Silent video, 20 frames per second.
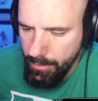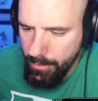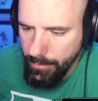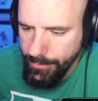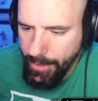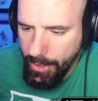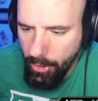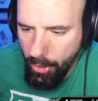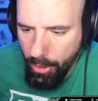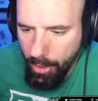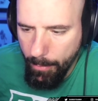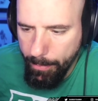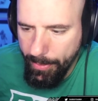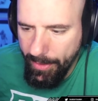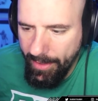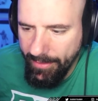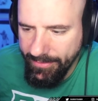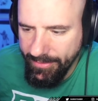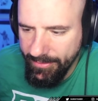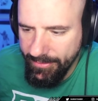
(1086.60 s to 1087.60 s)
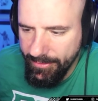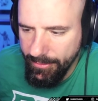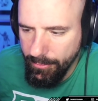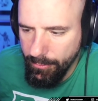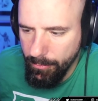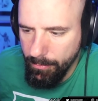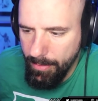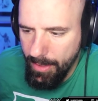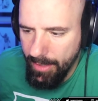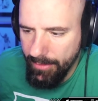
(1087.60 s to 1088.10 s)
They are plastic
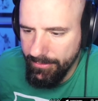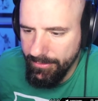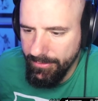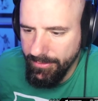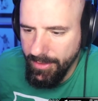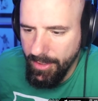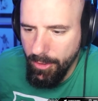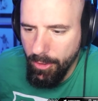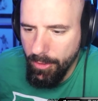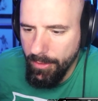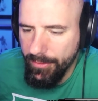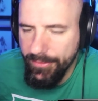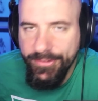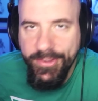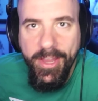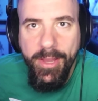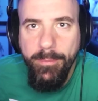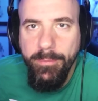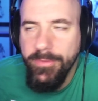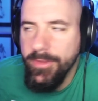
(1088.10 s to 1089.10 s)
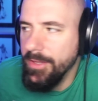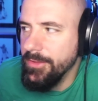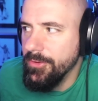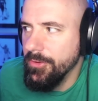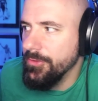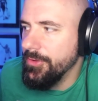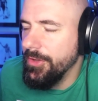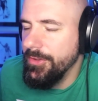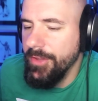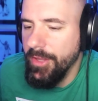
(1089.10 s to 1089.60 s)
see-through boxes. They are the same. They,
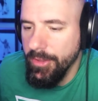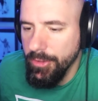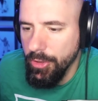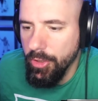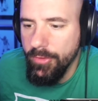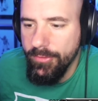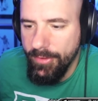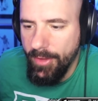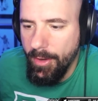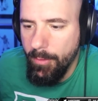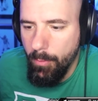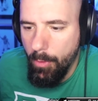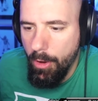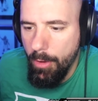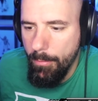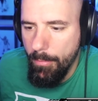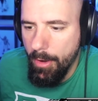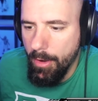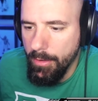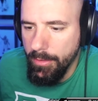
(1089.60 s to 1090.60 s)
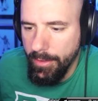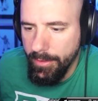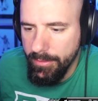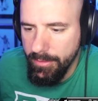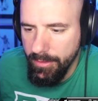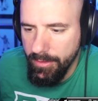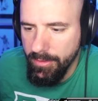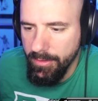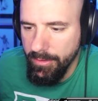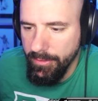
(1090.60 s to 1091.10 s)
they, it looks like Walmart. Like
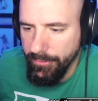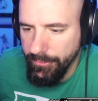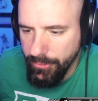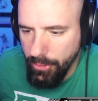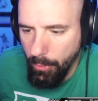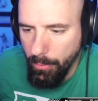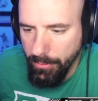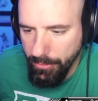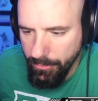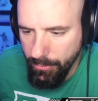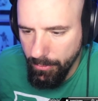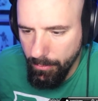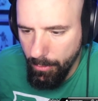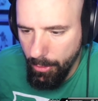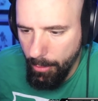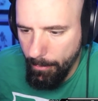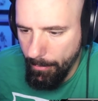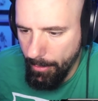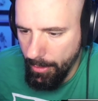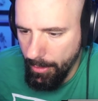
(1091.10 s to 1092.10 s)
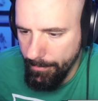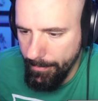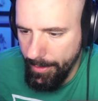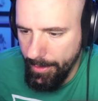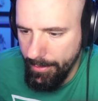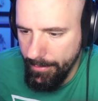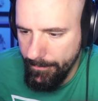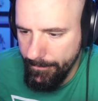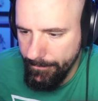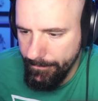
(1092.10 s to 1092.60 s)
literally, it's going through the Walmart, man.